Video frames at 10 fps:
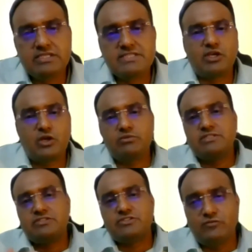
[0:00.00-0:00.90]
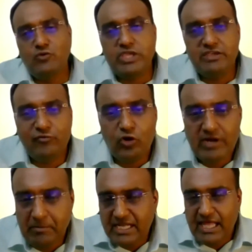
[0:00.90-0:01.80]
so sort of looking
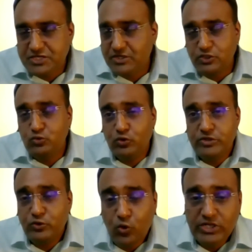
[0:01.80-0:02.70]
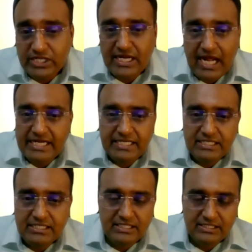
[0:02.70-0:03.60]
forward, I mean, actually you wrote in an
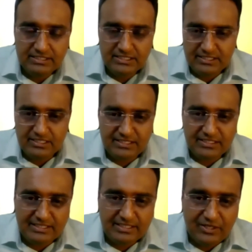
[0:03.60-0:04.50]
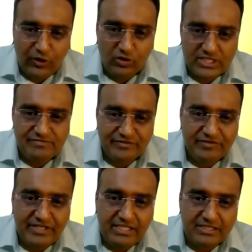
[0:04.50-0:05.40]
article on August
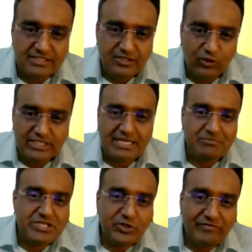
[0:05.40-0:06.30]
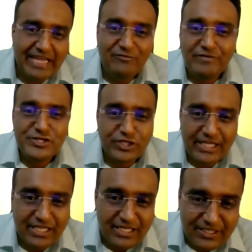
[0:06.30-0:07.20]
15th on the subject of
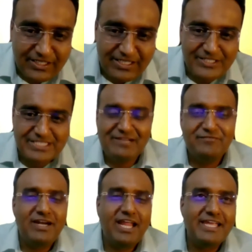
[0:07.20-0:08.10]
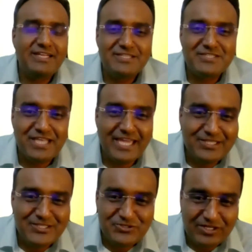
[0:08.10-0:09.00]
envisioning a self-reliant and
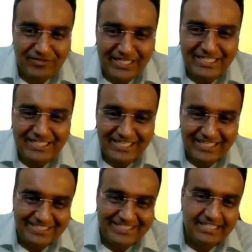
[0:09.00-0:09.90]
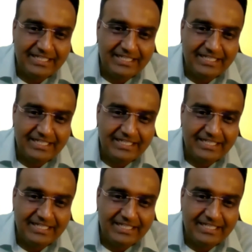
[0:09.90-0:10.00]
science-driven India.